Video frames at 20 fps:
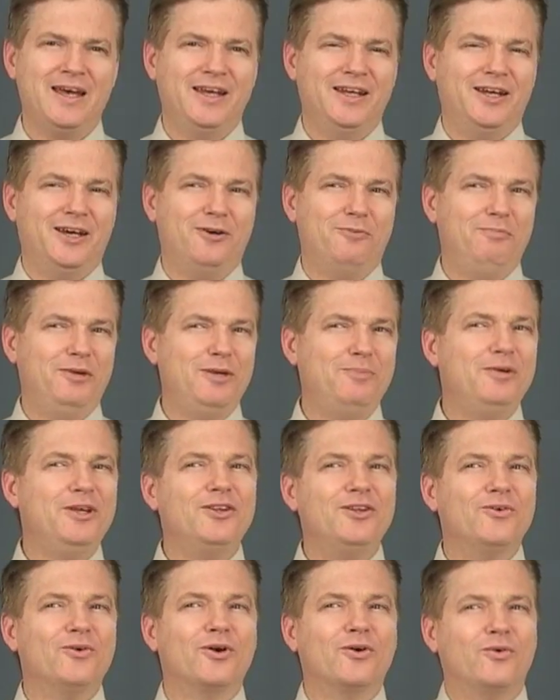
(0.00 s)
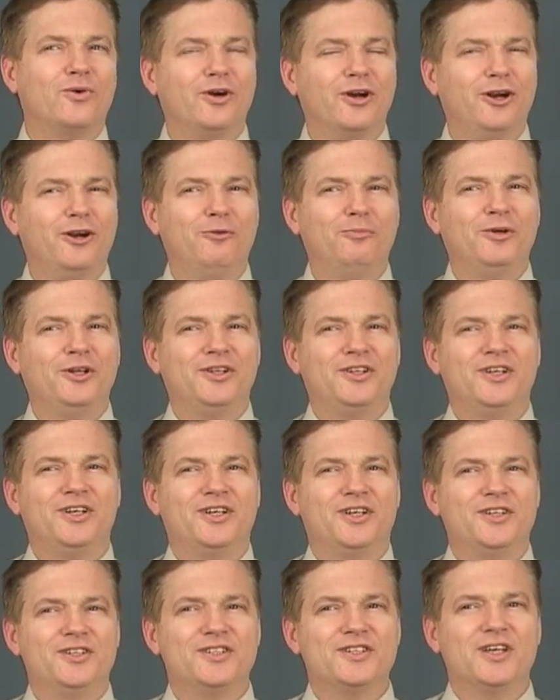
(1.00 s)
Now, maybe the requirement
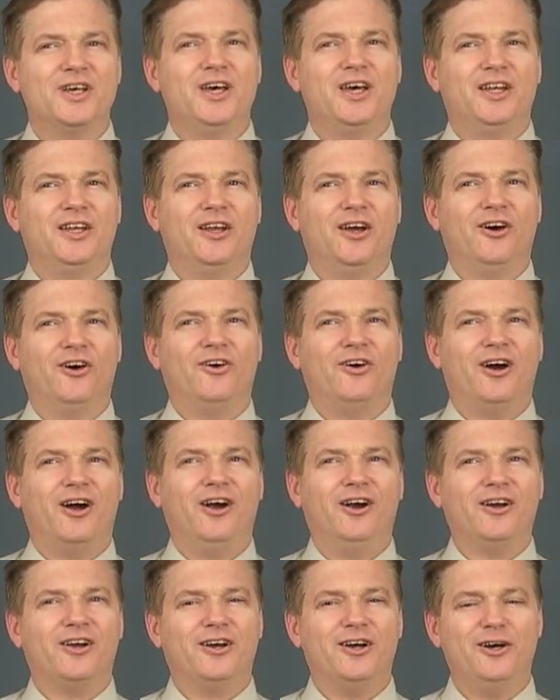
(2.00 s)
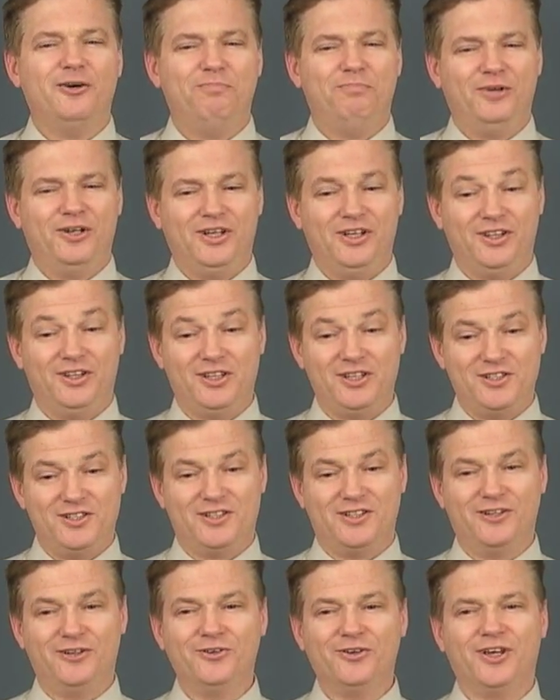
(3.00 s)
is, no, our company, this
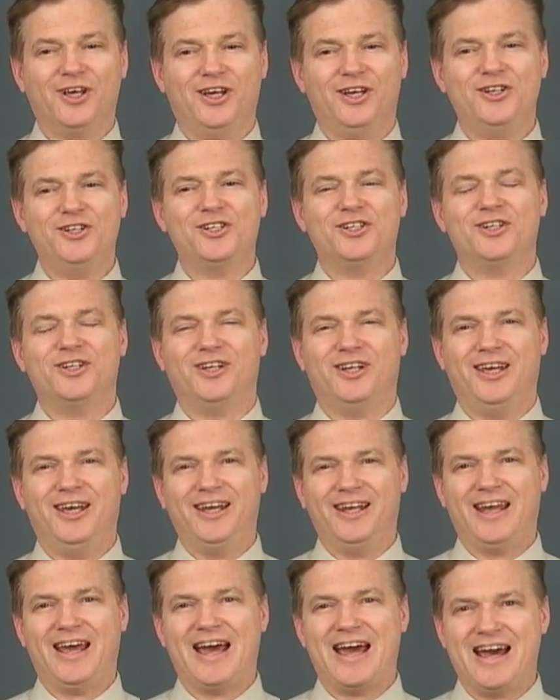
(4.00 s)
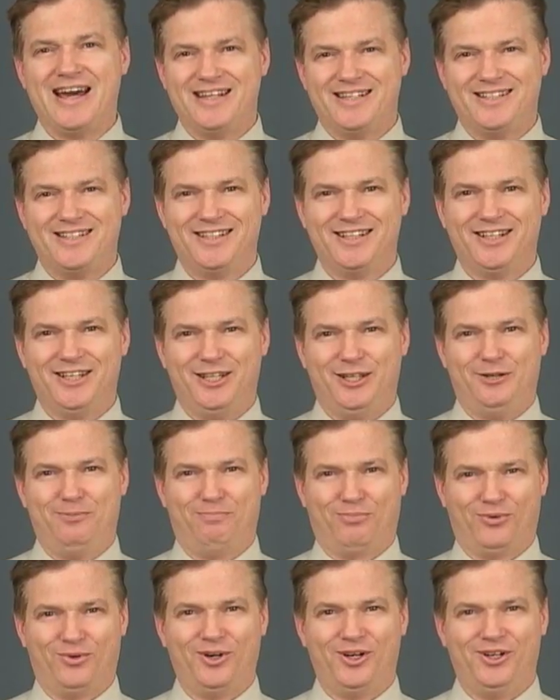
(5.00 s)
location, it has to
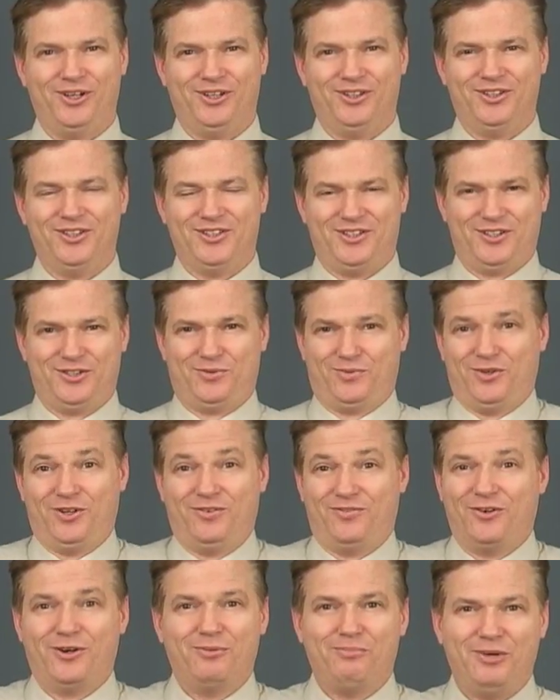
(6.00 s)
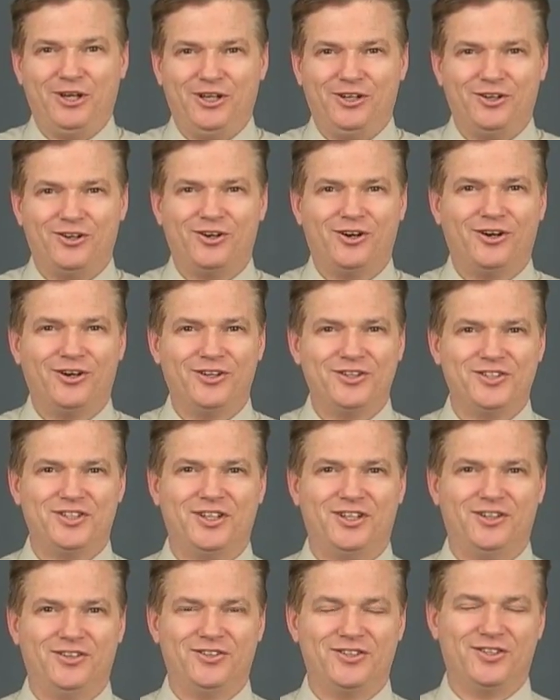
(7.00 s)
keep running. This is one of our main call
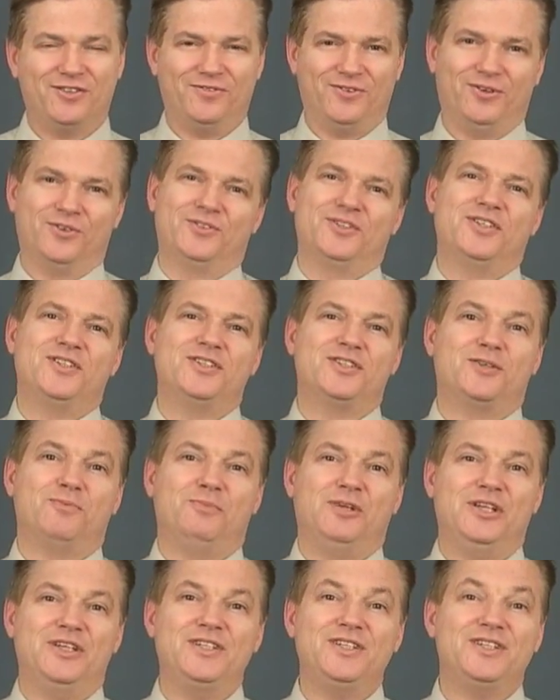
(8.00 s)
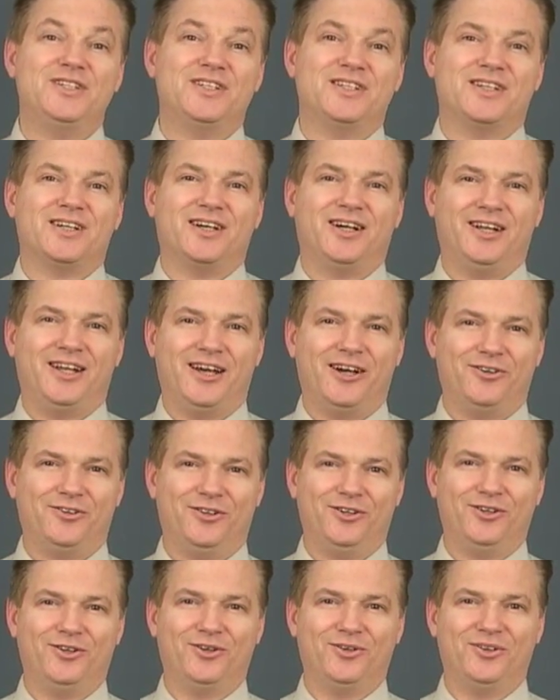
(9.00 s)
centers. The phone system isn't allowed
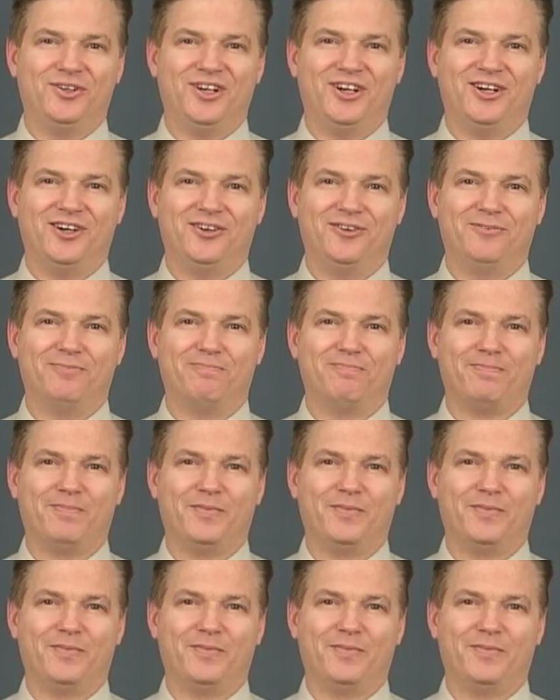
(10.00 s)
to go down.